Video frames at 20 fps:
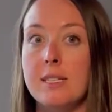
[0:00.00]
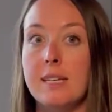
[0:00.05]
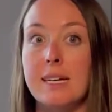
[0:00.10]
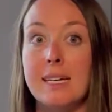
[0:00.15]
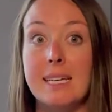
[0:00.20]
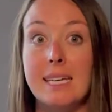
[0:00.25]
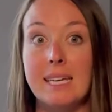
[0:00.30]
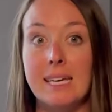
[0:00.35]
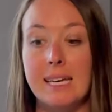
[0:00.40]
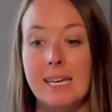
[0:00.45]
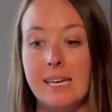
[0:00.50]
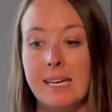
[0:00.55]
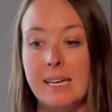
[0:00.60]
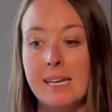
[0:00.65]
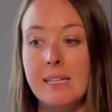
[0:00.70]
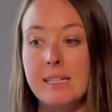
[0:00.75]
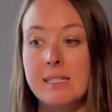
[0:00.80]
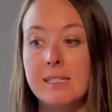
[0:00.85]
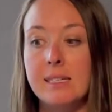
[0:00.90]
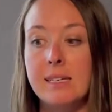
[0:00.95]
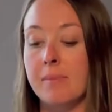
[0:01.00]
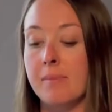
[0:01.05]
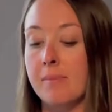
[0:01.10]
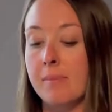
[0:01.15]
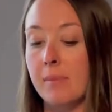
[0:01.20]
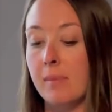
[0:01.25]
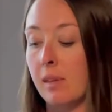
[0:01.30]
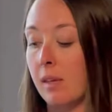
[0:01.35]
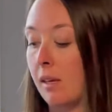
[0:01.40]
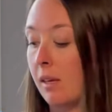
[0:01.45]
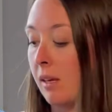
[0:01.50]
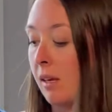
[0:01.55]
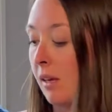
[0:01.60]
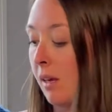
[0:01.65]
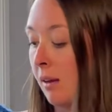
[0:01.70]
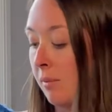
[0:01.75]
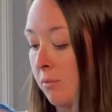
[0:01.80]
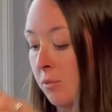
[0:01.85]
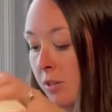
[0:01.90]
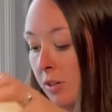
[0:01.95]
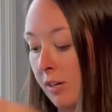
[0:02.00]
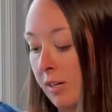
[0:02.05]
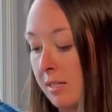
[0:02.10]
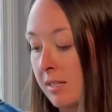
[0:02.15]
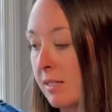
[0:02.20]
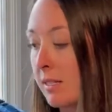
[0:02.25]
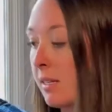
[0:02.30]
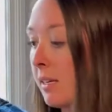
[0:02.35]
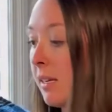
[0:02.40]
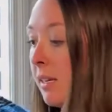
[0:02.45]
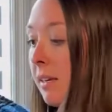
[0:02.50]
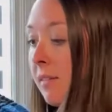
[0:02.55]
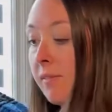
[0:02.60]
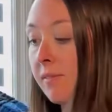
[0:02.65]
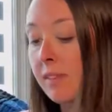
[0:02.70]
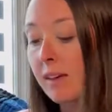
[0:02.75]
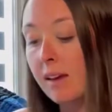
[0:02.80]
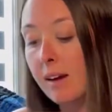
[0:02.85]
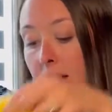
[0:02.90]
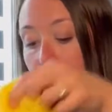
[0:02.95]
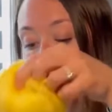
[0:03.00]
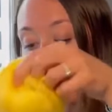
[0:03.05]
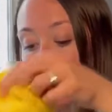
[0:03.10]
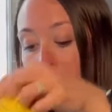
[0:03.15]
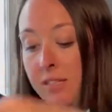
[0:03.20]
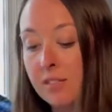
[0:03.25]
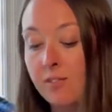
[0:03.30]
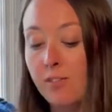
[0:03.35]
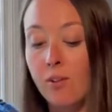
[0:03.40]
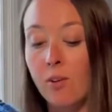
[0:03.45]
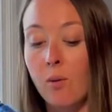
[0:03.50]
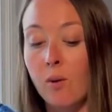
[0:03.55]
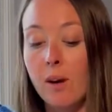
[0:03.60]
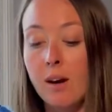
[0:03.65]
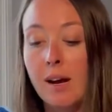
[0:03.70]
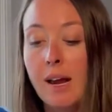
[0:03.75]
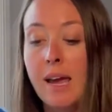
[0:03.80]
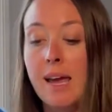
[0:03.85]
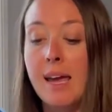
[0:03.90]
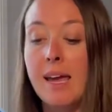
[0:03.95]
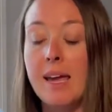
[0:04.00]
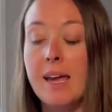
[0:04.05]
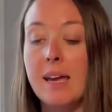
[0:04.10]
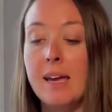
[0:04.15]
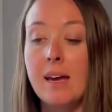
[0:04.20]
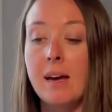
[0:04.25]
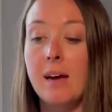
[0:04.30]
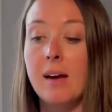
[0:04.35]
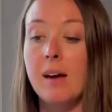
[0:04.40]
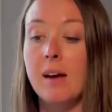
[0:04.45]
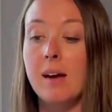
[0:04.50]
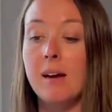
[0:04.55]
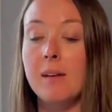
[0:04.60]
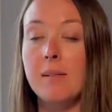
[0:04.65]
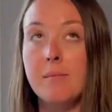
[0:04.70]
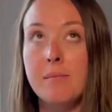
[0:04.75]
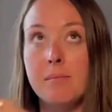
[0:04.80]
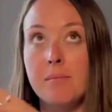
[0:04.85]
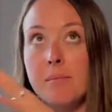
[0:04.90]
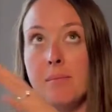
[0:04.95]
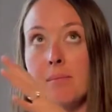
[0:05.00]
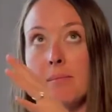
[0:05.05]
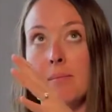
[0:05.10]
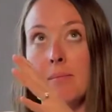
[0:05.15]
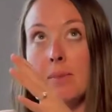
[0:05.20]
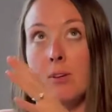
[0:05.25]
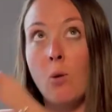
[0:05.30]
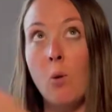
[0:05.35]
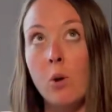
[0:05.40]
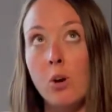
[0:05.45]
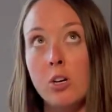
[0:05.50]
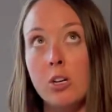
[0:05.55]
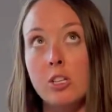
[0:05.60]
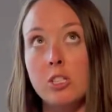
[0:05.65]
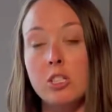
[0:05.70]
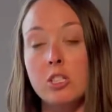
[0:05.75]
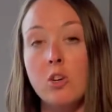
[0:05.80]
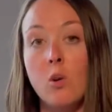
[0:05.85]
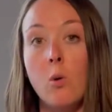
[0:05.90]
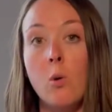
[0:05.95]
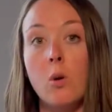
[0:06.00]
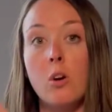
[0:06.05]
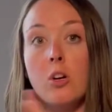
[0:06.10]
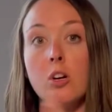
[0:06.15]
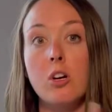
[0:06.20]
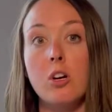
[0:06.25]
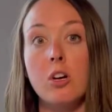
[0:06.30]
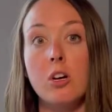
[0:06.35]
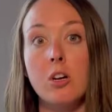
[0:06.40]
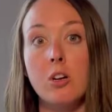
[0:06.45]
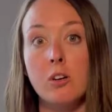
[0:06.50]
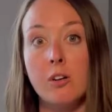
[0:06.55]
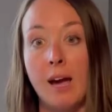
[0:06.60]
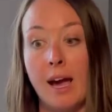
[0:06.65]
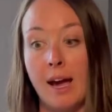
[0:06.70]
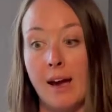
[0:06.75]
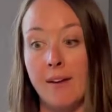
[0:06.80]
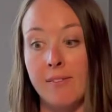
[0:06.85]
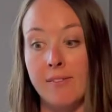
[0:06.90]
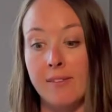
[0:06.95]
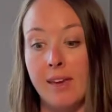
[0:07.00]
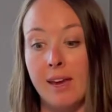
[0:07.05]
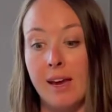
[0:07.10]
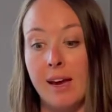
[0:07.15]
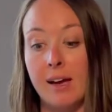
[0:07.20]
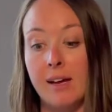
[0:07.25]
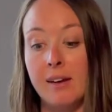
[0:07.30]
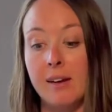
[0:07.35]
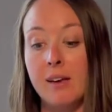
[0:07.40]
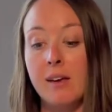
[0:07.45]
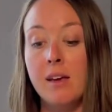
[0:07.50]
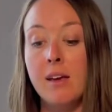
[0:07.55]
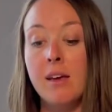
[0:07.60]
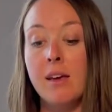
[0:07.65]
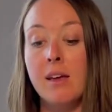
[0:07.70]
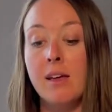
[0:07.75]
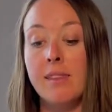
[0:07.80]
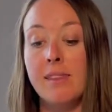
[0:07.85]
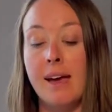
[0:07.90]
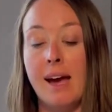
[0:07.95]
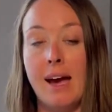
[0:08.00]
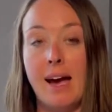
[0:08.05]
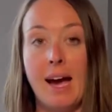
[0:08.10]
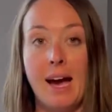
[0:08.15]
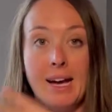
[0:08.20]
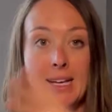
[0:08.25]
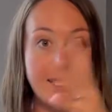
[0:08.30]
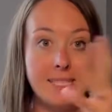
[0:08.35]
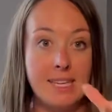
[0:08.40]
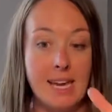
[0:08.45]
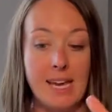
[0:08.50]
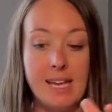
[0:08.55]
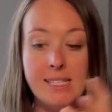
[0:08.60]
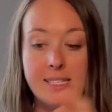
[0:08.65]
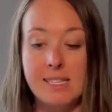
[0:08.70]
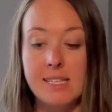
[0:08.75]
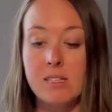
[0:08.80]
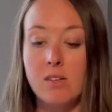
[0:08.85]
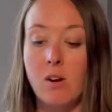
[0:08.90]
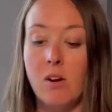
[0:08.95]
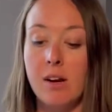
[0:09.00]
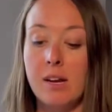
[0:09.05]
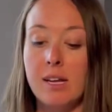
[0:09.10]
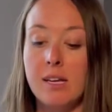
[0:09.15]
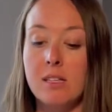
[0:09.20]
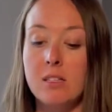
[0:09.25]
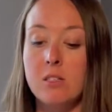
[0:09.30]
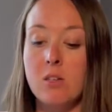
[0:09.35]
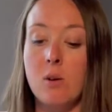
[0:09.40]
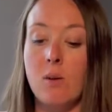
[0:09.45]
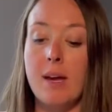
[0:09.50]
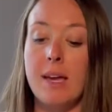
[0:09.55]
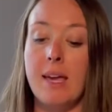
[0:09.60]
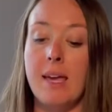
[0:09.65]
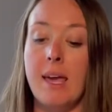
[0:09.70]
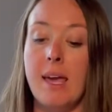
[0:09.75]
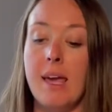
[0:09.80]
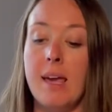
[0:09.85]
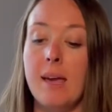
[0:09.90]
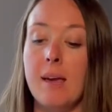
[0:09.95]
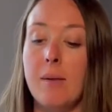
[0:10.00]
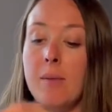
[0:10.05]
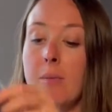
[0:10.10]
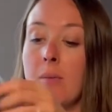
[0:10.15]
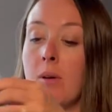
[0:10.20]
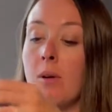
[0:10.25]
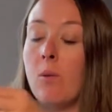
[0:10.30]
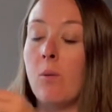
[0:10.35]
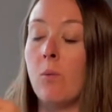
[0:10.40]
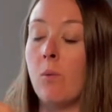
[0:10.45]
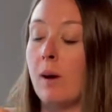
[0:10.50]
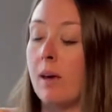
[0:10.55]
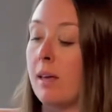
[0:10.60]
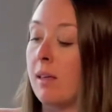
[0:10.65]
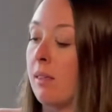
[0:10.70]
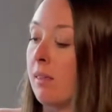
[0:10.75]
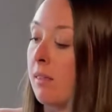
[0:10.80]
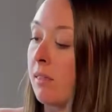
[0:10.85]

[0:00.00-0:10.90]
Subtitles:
a kit. I'm trying to see if it's for a corner to corner Afghan that has daisies on it. So it came with,